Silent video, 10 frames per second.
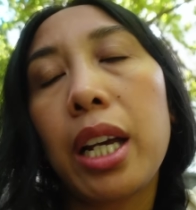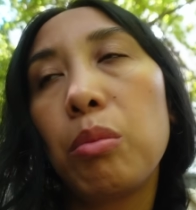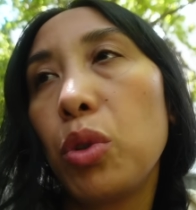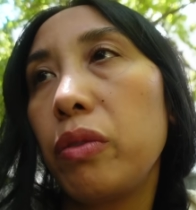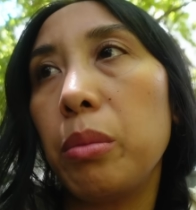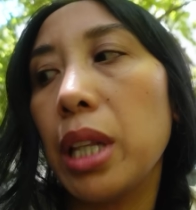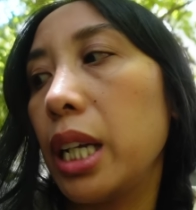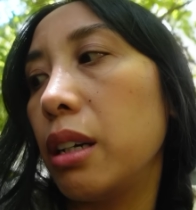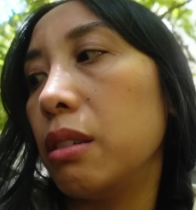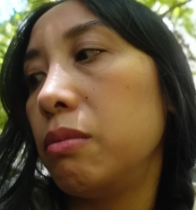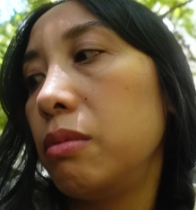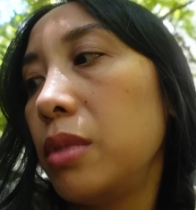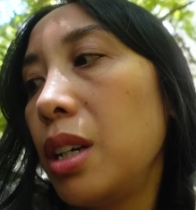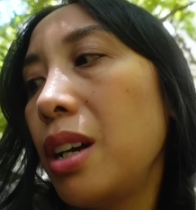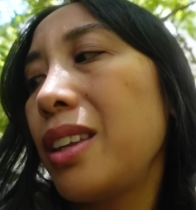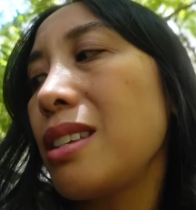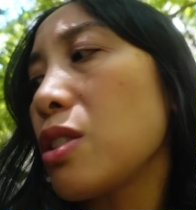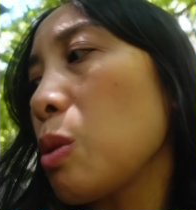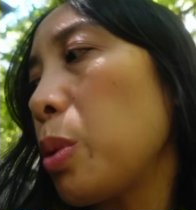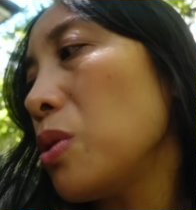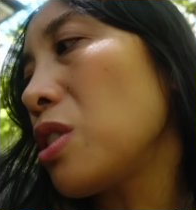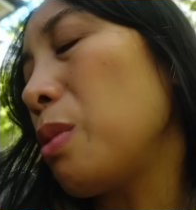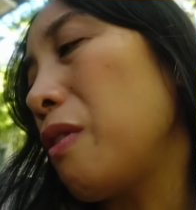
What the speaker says: can move them later. These are supposed to be